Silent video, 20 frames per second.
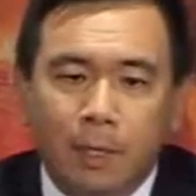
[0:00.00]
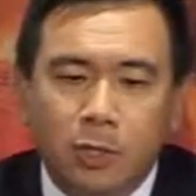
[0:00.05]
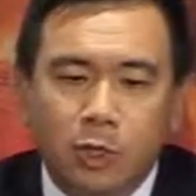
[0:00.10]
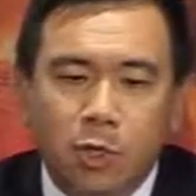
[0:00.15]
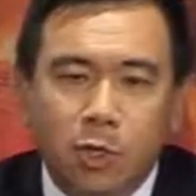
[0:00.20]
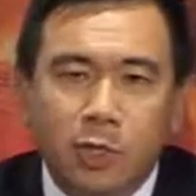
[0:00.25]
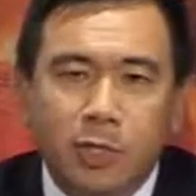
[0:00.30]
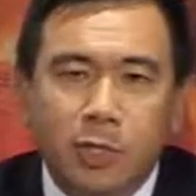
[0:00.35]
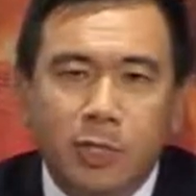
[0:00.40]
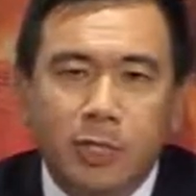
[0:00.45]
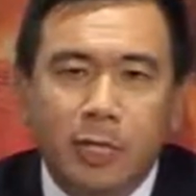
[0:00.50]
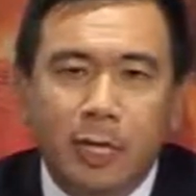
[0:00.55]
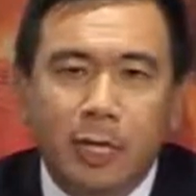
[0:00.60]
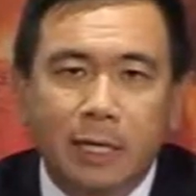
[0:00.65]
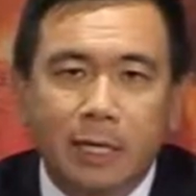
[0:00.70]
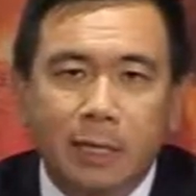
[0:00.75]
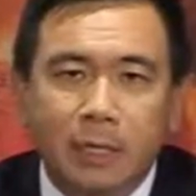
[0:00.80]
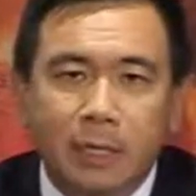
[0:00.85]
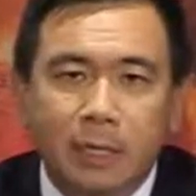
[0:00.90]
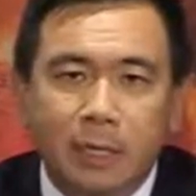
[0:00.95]
Just
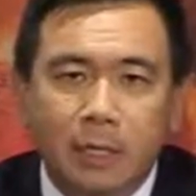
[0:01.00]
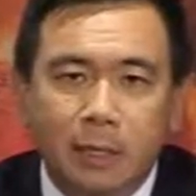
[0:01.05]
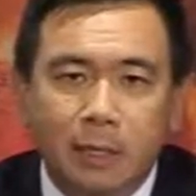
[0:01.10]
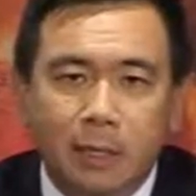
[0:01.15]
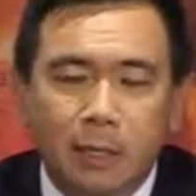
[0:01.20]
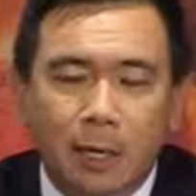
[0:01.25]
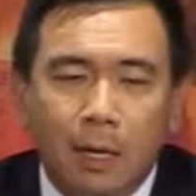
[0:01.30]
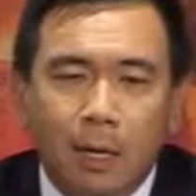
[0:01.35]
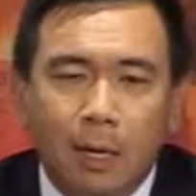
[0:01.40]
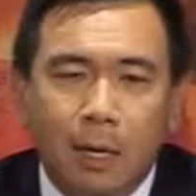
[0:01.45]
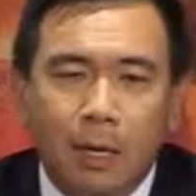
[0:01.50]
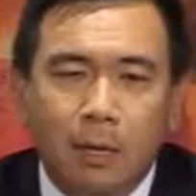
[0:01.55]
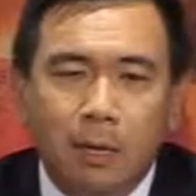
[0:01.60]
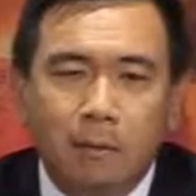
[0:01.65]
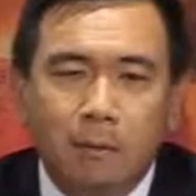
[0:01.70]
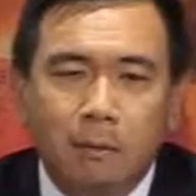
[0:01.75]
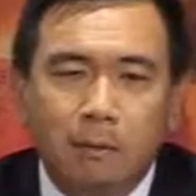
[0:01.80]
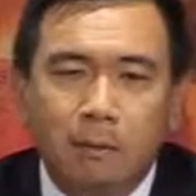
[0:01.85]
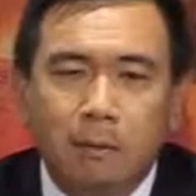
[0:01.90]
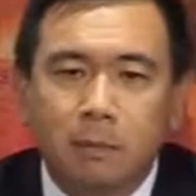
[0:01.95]
recently,
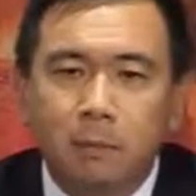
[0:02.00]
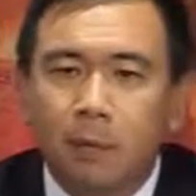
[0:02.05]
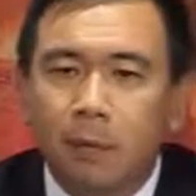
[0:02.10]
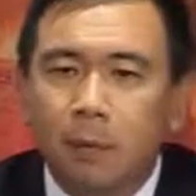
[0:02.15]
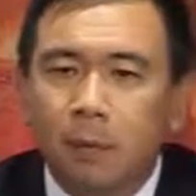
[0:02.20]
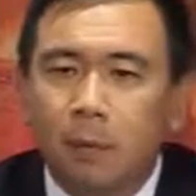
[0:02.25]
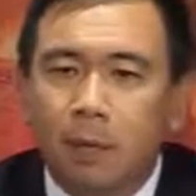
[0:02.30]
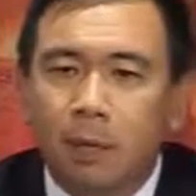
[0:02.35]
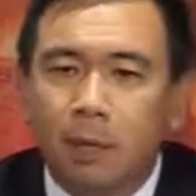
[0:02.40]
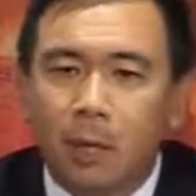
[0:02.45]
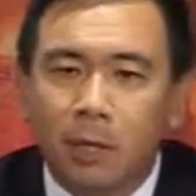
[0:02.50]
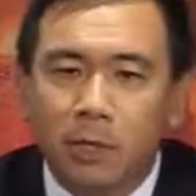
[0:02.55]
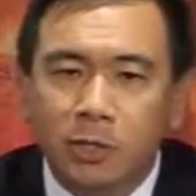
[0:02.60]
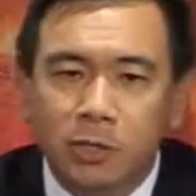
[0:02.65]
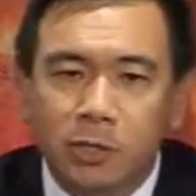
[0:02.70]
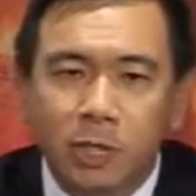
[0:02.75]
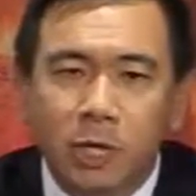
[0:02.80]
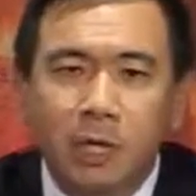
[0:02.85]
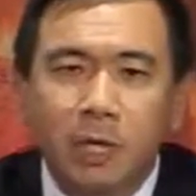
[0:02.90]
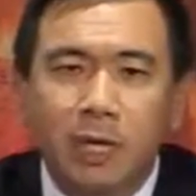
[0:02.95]
on
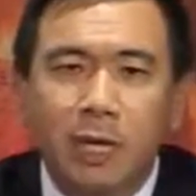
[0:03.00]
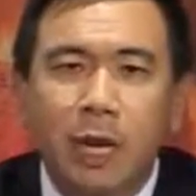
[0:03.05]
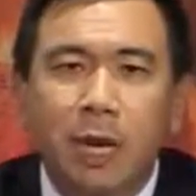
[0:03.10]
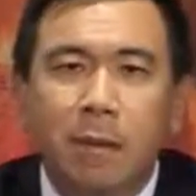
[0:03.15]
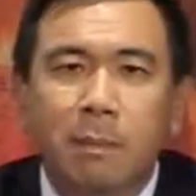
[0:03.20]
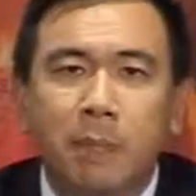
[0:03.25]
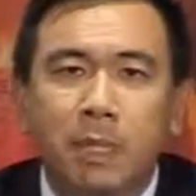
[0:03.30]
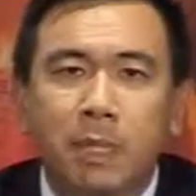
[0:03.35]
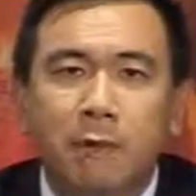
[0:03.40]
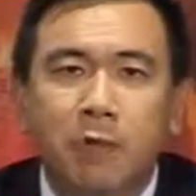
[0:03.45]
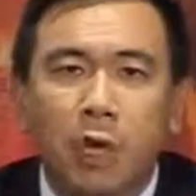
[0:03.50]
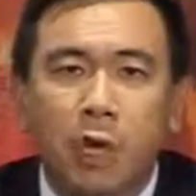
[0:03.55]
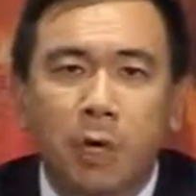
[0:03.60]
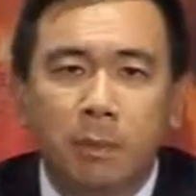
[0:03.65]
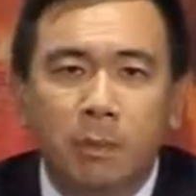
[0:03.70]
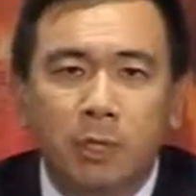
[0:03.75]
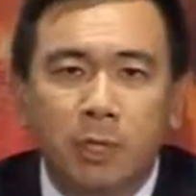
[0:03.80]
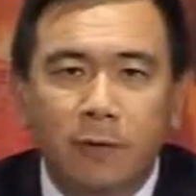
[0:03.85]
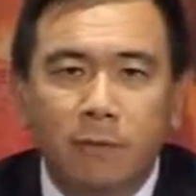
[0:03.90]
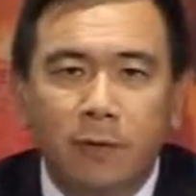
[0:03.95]
Sunday, I believe the
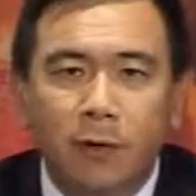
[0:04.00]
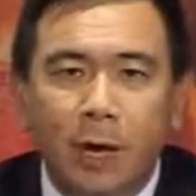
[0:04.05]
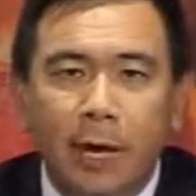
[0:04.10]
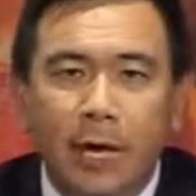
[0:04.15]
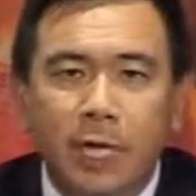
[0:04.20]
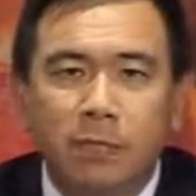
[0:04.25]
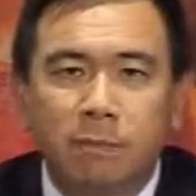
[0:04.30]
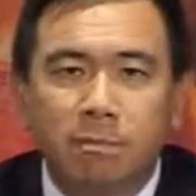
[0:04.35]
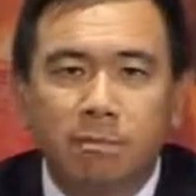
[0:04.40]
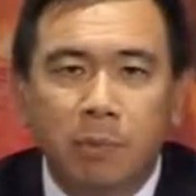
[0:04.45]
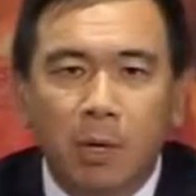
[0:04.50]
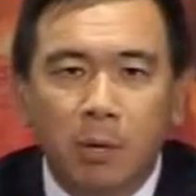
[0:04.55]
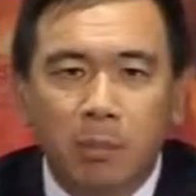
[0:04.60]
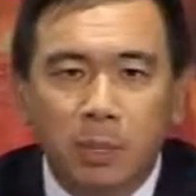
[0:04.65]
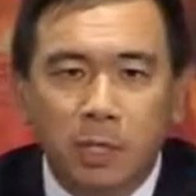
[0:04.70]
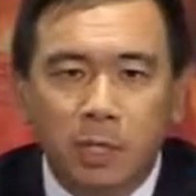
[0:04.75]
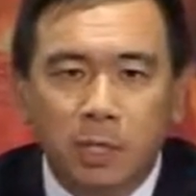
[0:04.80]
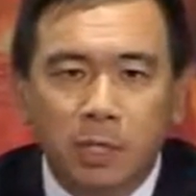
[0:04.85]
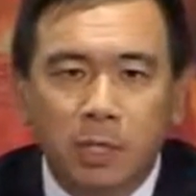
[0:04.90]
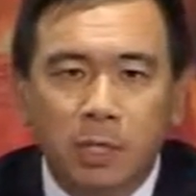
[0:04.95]
Observer has
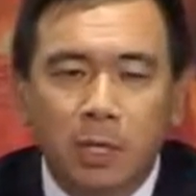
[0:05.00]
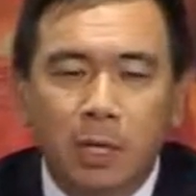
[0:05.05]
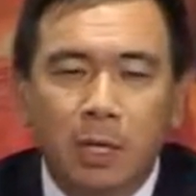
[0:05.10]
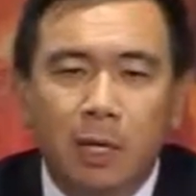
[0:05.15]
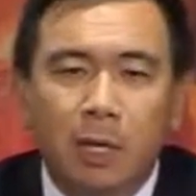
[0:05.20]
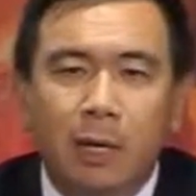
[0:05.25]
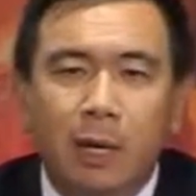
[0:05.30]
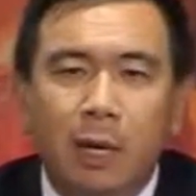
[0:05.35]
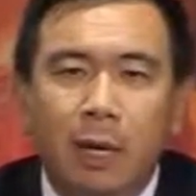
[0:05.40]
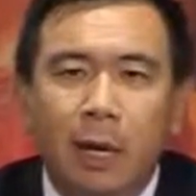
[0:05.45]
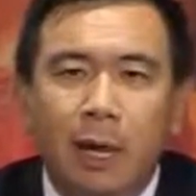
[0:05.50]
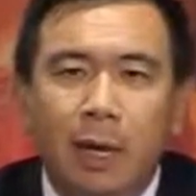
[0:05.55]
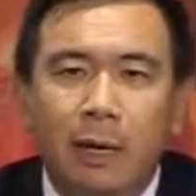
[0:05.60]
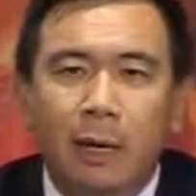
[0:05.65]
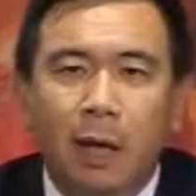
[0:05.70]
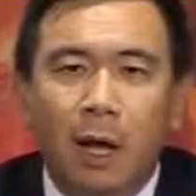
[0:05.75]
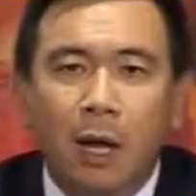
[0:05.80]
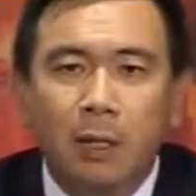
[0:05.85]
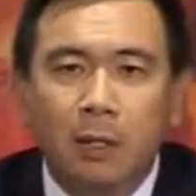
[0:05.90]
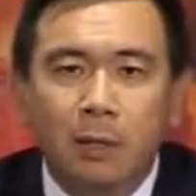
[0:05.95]
published
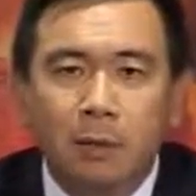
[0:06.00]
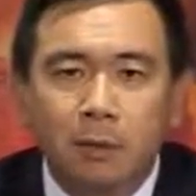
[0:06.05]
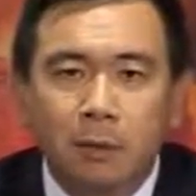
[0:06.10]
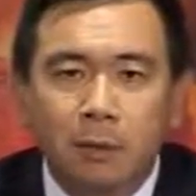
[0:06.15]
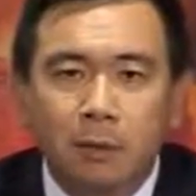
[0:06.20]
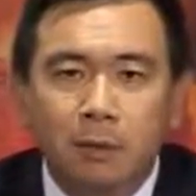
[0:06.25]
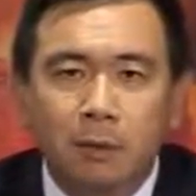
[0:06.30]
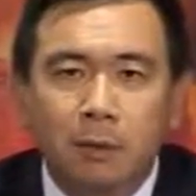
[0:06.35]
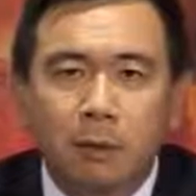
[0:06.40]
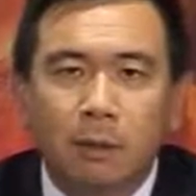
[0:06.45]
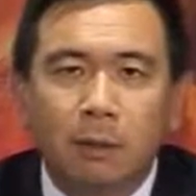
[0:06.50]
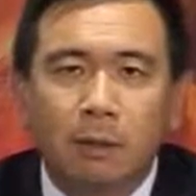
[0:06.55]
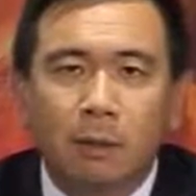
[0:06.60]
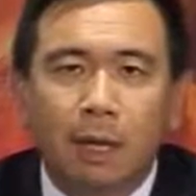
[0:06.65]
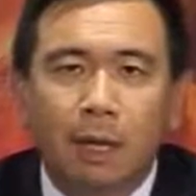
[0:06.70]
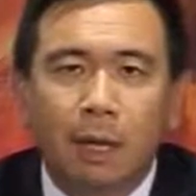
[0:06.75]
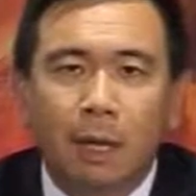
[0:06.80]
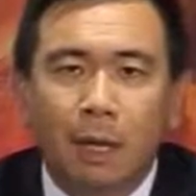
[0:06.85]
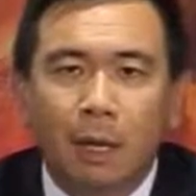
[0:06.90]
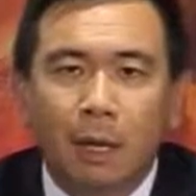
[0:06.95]
an article,
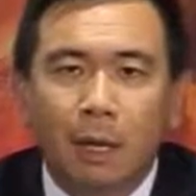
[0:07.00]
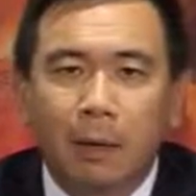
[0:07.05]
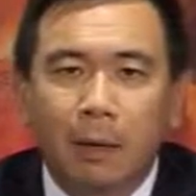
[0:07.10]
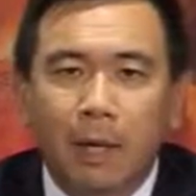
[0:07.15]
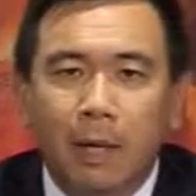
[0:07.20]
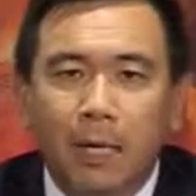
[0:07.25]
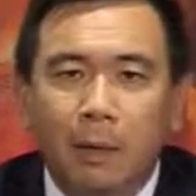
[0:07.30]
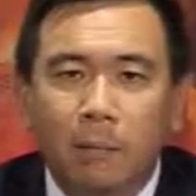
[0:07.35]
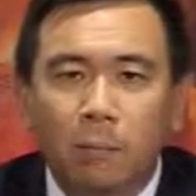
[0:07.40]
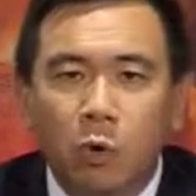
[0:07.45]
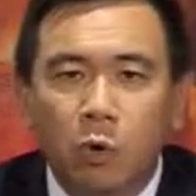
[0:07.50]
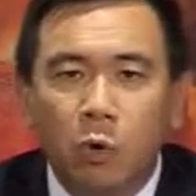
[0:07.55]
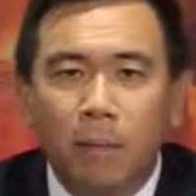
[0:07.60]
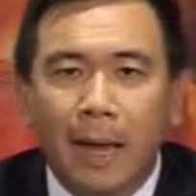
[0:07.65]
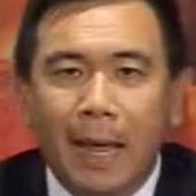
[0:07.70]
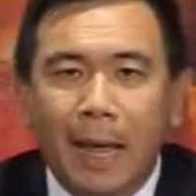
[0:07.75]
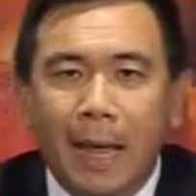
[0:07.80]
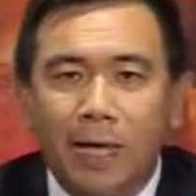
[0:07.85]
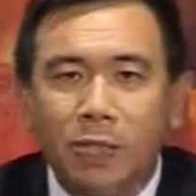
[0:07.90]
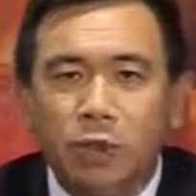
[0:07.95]
a report
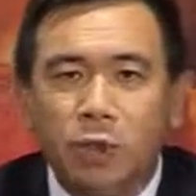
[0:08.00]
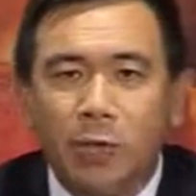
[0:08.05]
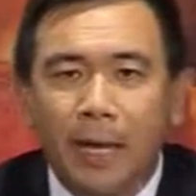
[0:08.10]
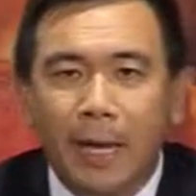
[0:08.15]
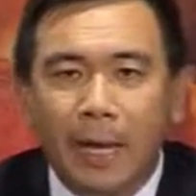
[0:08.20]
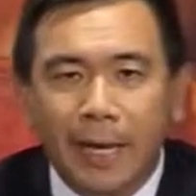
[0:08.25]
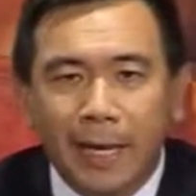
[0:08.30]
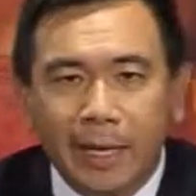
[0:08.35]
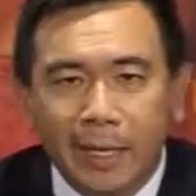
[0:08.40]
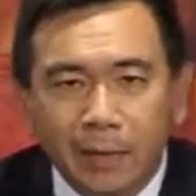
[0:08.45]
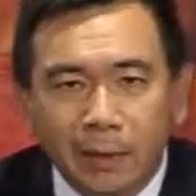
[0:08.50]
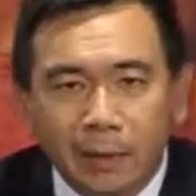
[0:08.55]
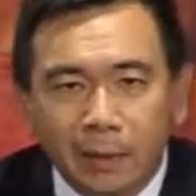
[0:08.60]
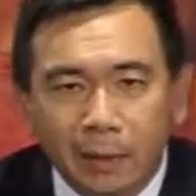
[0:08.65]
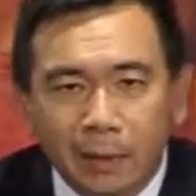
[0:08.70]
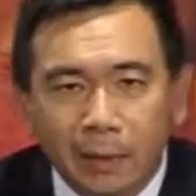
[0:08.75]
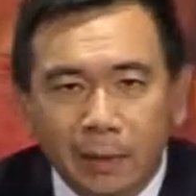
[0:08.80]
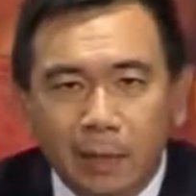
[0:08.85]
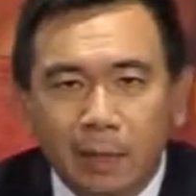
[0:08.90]
by Action Aid,